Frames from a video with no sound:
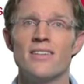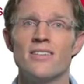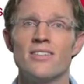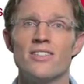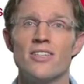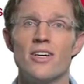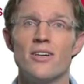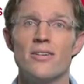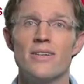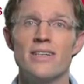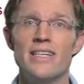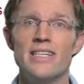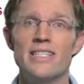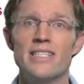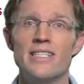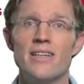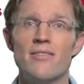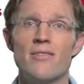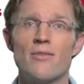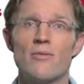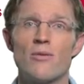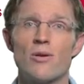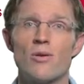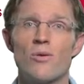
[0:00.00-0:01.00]
So is
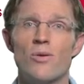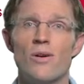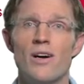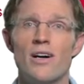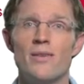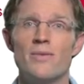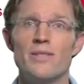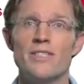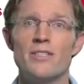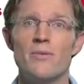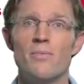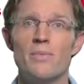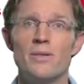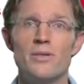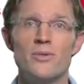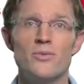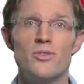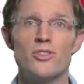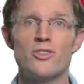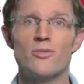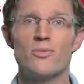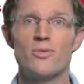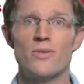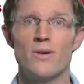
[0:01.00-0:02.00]
there a requirement to
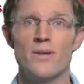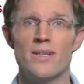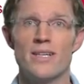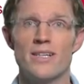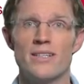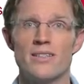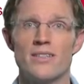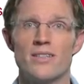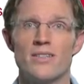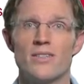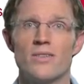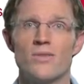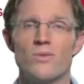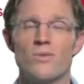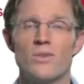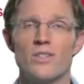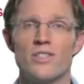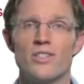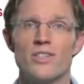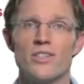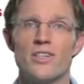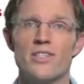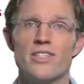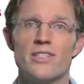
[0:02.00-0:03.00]
build your product
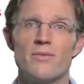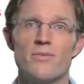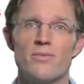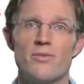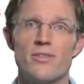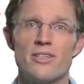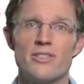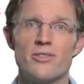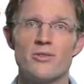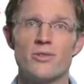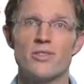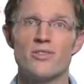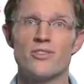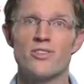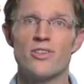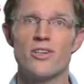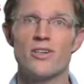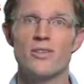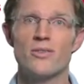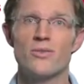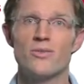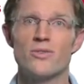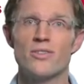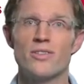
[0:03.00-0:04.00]
with certain parental
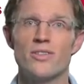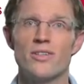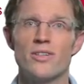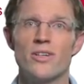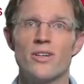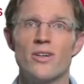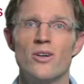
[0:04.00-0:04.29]
controls